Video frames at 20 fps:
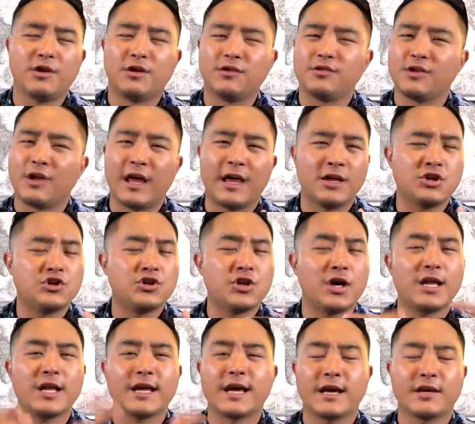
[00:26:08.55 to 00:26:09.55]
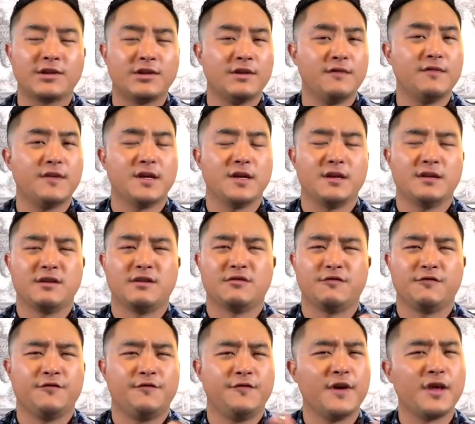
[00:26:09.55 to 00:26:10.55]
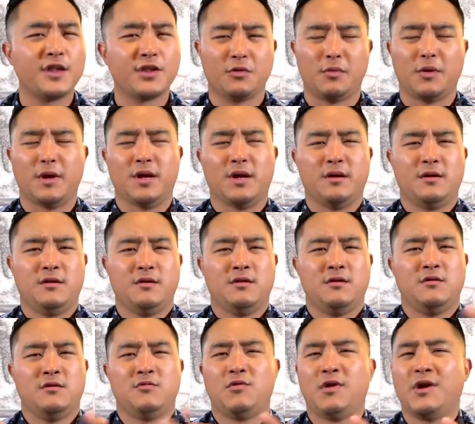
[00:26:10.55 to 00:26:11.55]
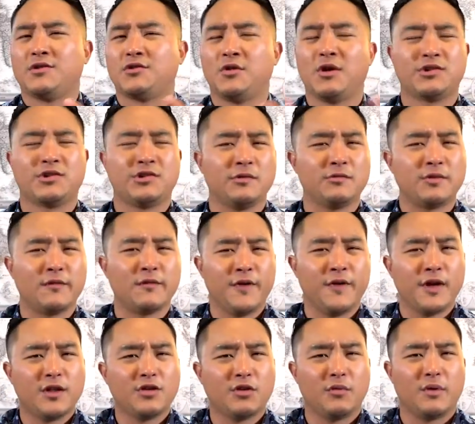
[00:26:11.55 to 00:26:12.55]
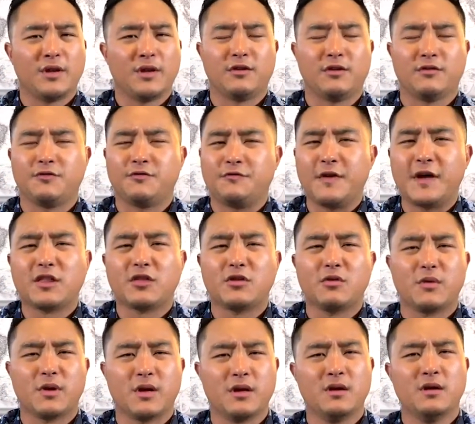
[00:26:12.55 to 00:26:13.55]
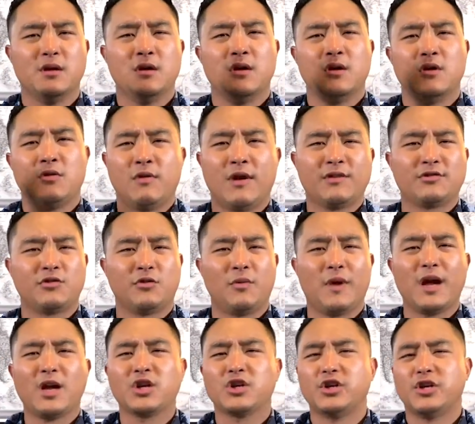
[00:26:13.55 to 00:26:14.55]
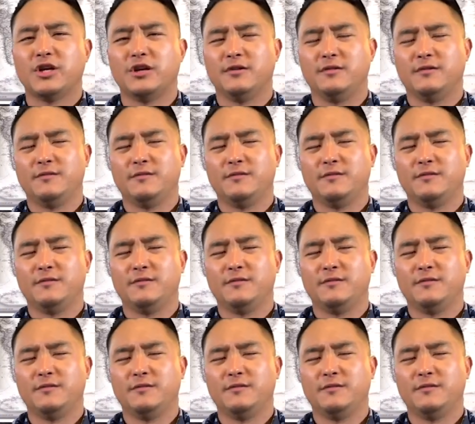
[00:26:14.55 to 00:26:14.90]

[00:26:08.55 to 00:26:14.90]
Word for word: There's angelic activity. There's victory. Resurrection. Some say victory. There's victory. Resurrection.